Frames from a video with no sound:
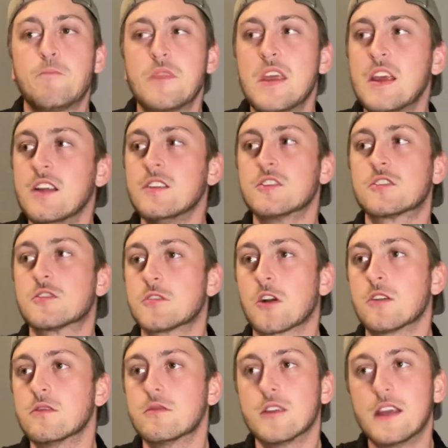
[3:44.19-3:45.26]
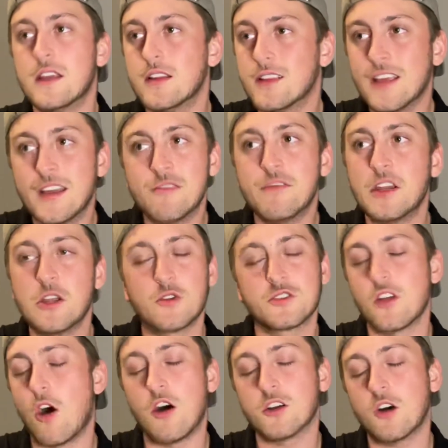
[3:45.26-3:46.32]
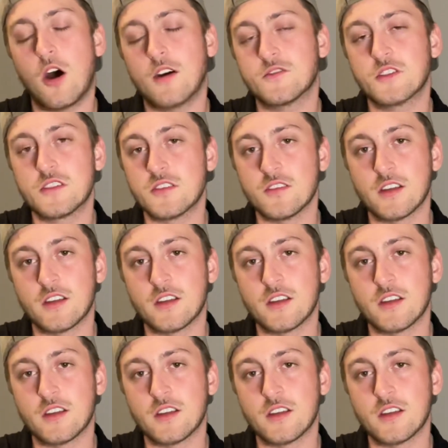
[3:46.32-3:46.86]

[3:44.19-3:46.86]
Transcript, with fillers: in certain in videos and all off season.